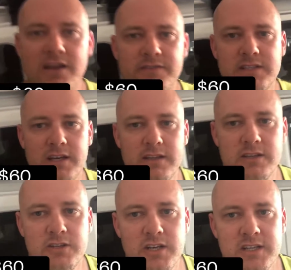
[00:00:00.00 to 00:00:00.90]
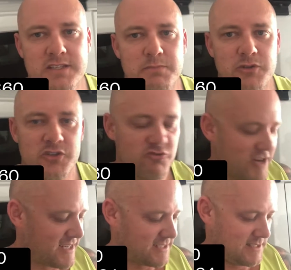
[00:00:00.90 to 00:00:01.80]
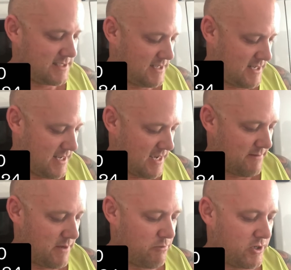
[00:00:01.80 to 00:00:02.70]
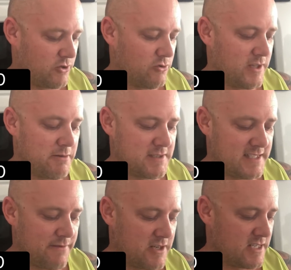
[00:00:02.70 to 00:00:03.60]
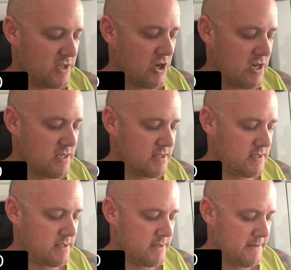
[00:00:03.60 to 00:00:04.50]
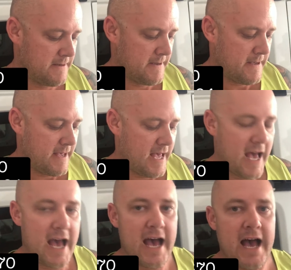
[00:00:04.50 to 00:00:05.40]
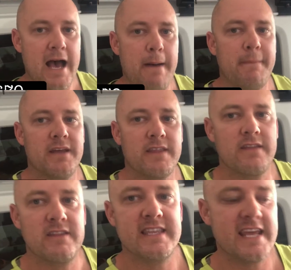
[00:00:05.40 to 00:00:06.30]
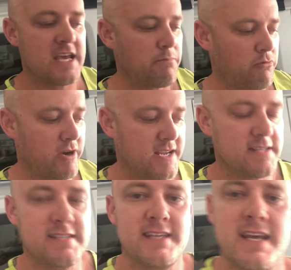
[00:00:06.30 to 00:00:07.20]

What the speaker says: so that you don't spill your drinks. They're pretty cool. They were $70. And then neoprene seat